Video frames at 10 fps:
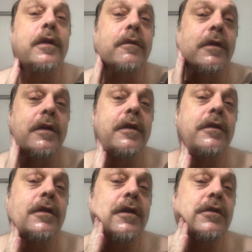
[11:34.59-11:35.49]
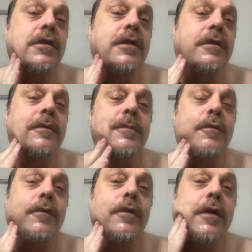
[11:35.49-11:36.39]
You have to kind of touch it and
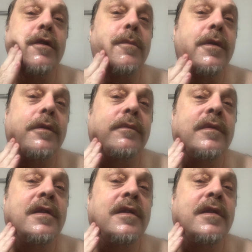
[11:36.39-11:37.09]
move it around a bit.